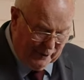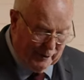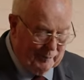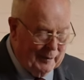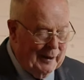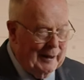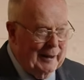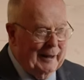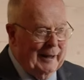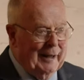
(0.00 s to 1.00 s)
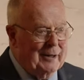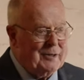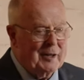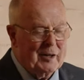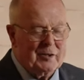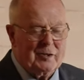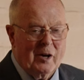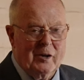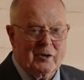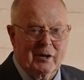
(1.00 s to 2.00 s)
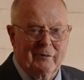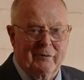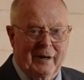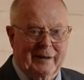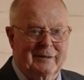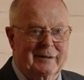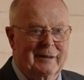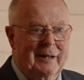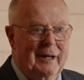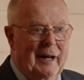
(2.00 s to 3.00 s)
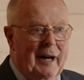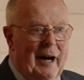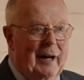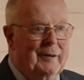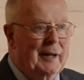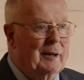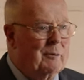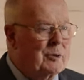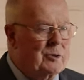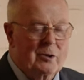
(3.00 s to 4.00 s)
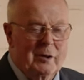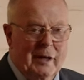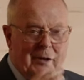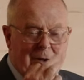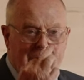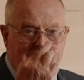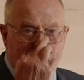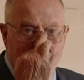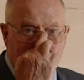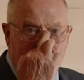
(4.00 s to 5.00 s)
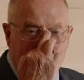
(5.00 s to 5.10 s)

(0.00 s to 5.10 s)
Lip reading: them. Here's an astonishing fact. I think it was 2 years ago,